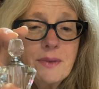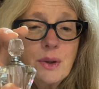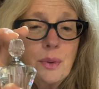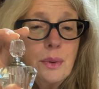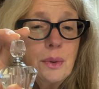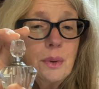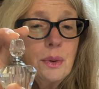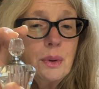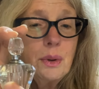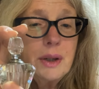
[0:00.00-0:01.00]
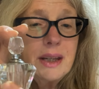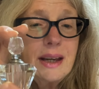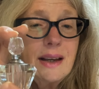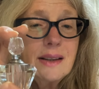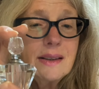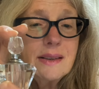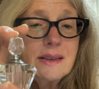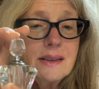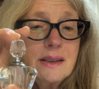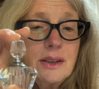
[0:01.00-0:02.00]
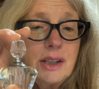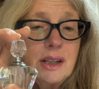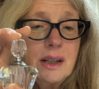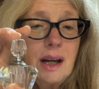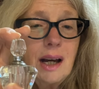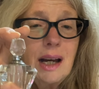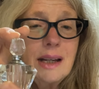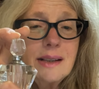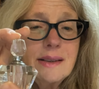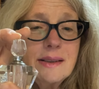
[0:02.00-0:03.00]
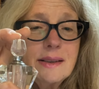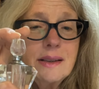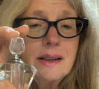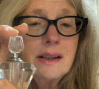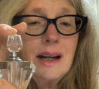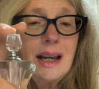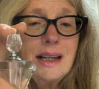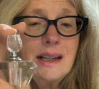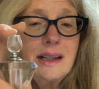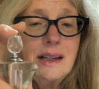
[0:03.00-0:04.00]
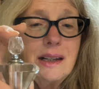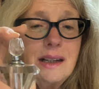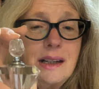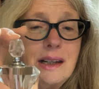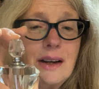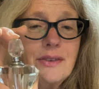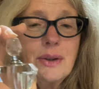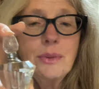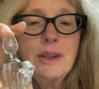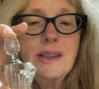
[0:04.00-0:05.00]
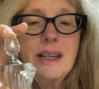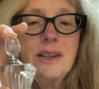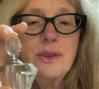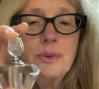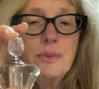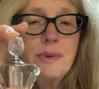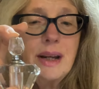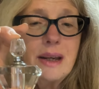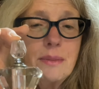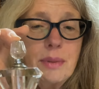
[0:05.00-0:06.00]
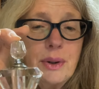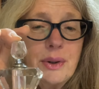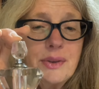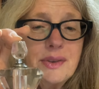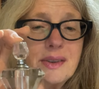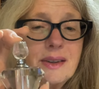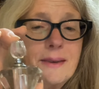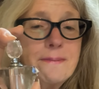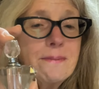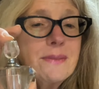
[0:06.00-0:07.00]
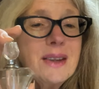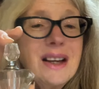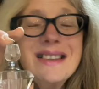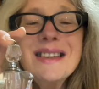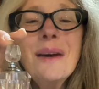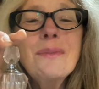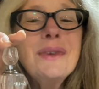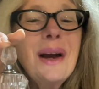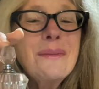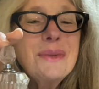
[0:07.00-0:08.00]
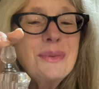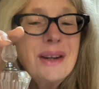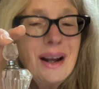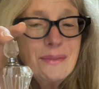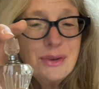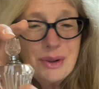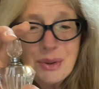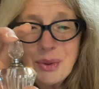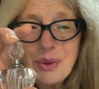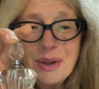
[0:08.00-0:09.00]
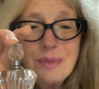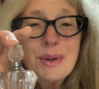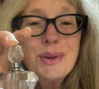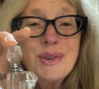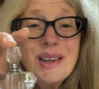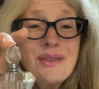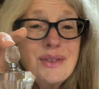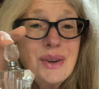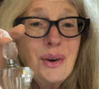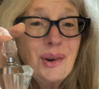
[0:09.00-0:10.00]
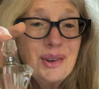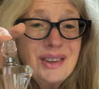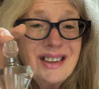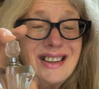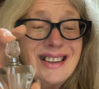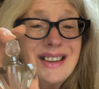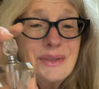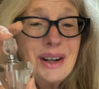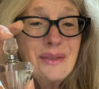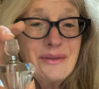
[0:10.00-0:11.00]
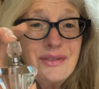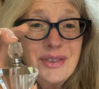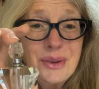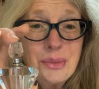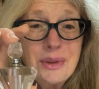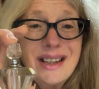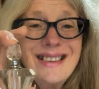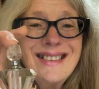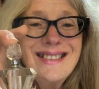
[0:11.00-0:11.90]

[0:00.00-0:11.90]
Oh, yes, nice. I love it when they do rainbows. Sometimes when I'm recording, because when I'm filming,